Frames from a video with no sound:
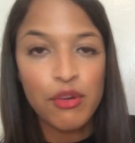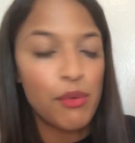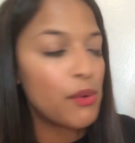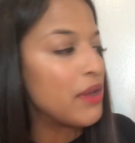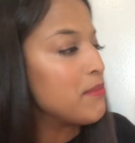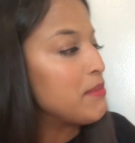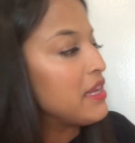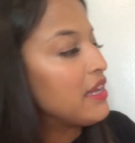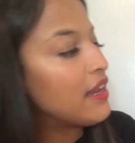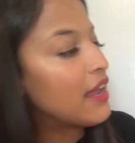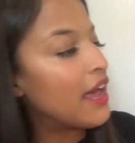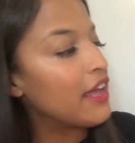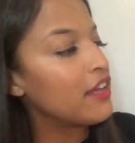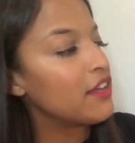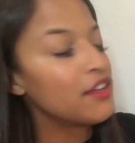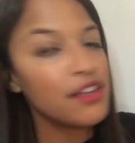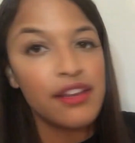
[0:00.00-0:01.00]
what do I mean? I
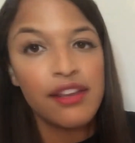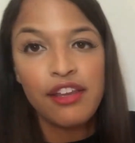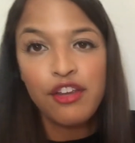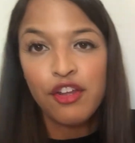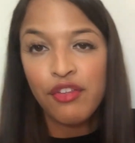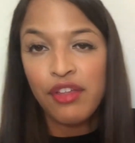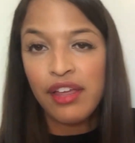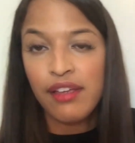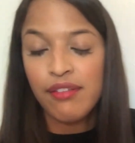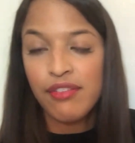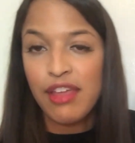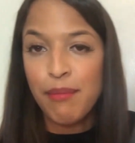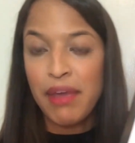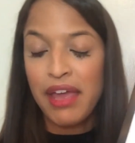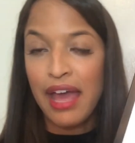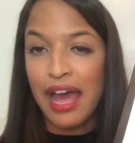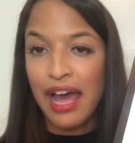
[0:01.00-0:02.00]
can, they
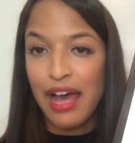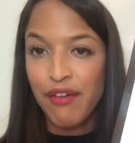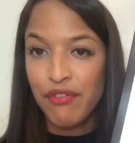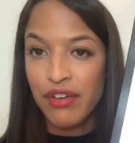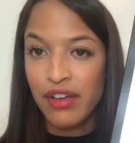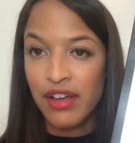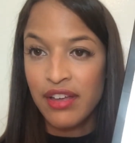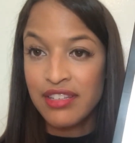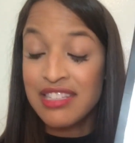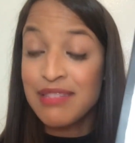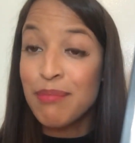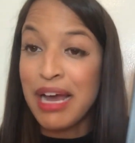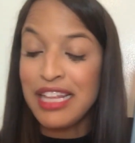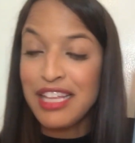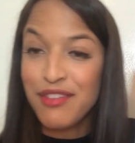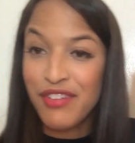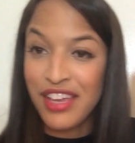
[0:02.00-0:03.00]
may have a
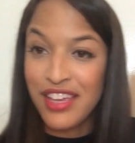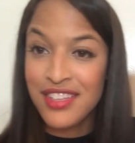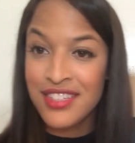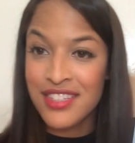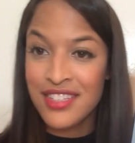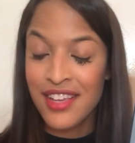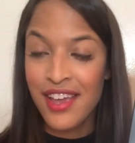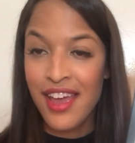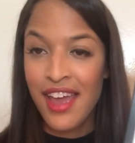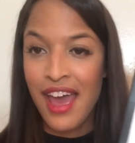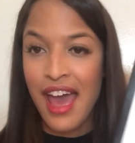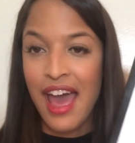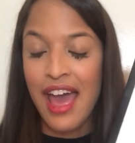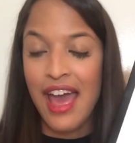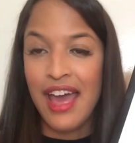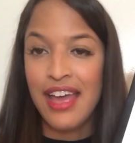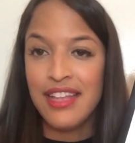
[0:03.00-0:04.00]
smiley face,
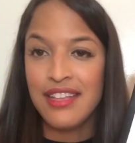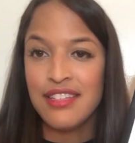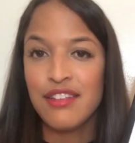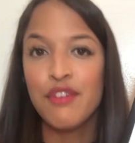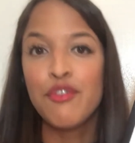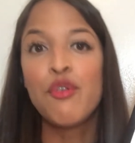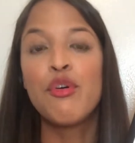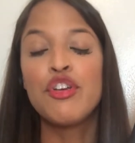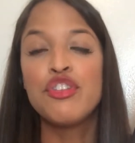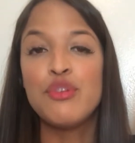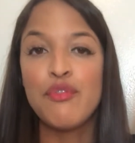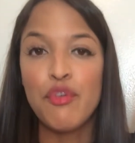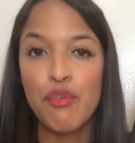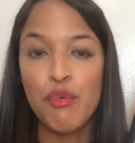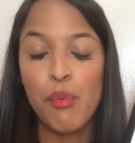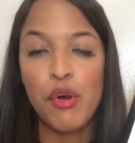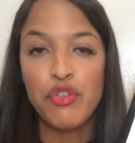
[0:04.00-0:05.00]
and of course you have to
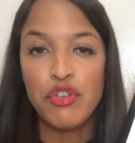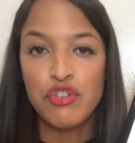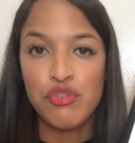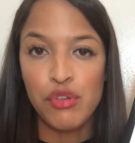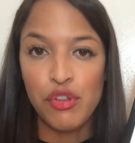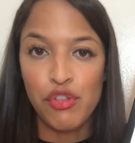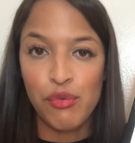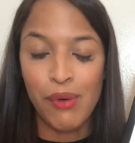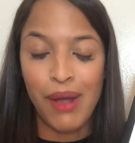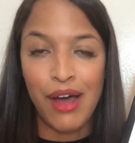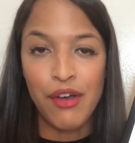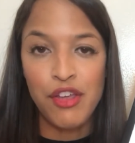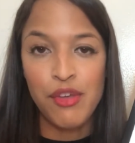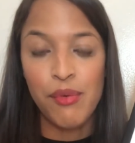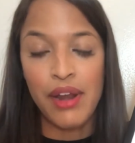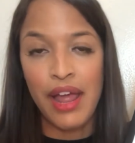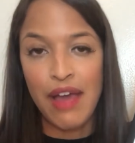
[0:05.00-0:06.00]
reward the student throughout.
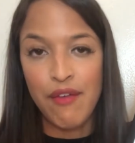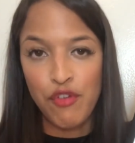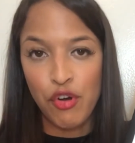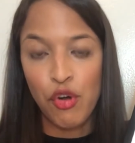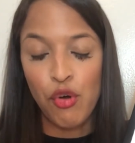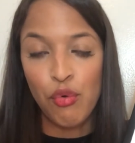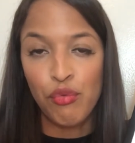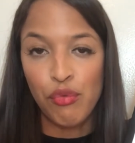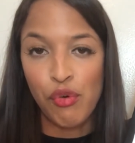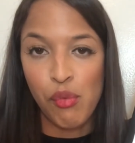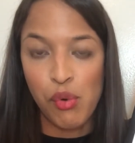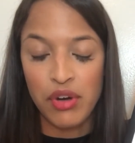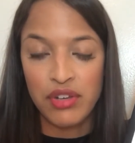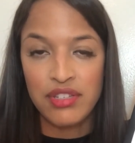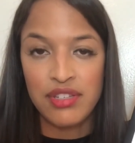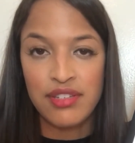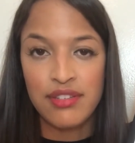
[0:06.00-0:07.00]
You want to have your own
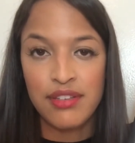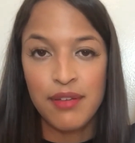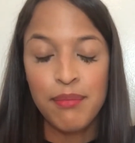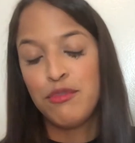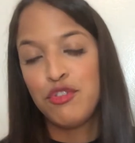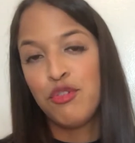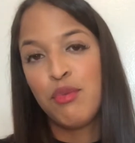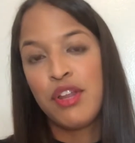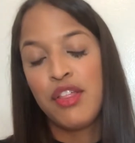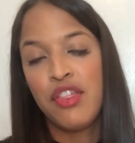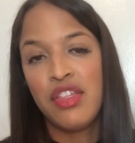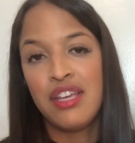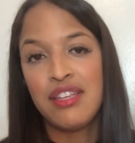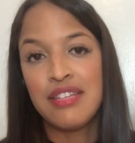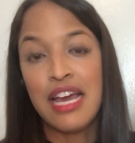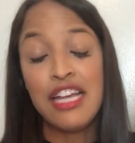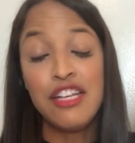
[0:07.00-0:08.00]
reward system. So one of the
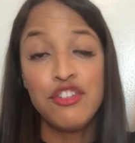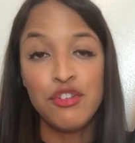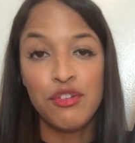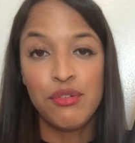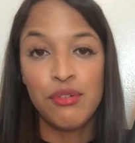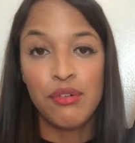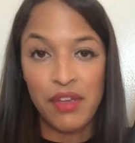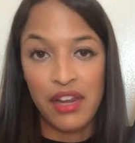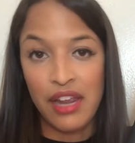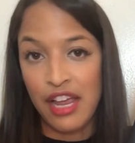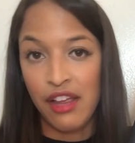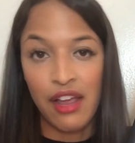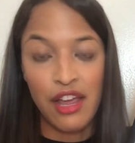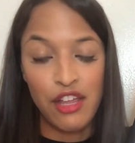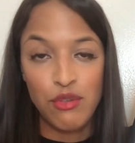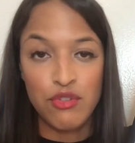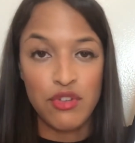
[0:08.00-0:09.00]
things I do, and
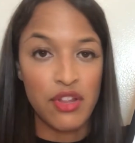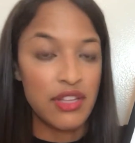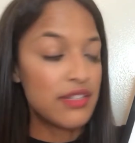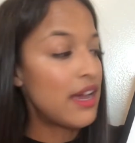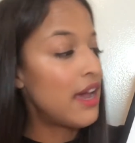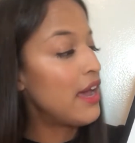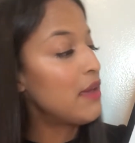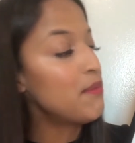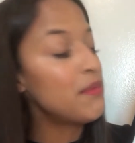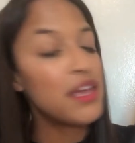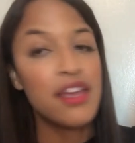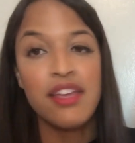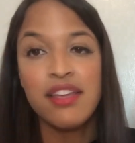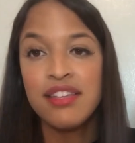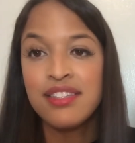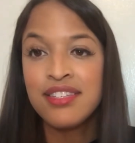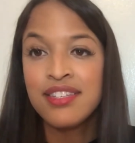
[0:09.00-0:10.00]
I use all the time,
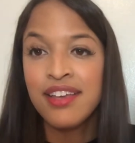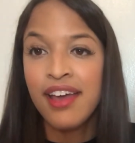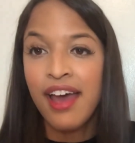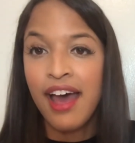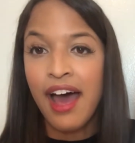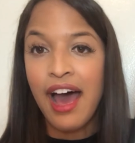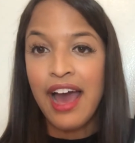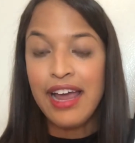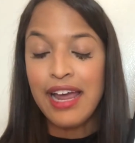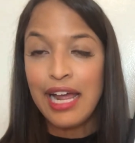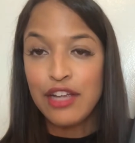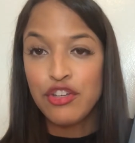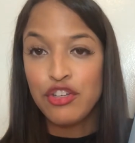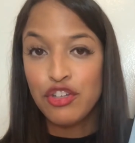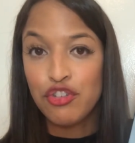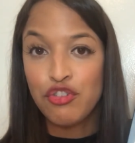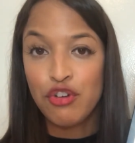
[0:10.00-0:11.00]
is I
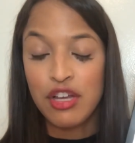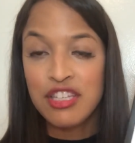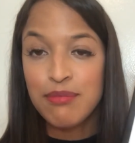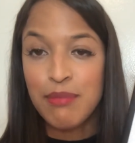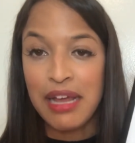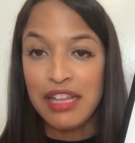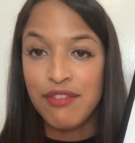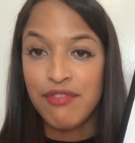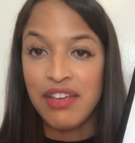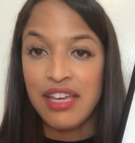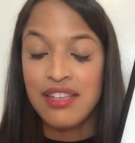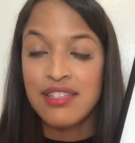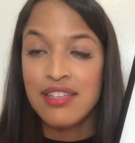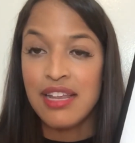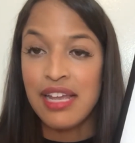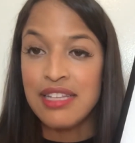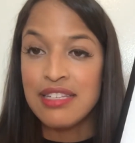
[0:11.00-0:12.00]
actually just draw a smiley
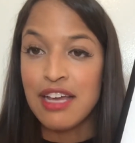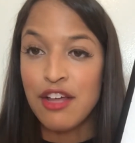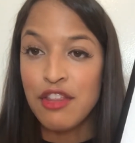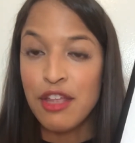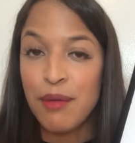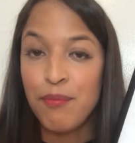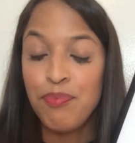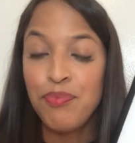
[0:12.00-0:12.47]
face and I tell them,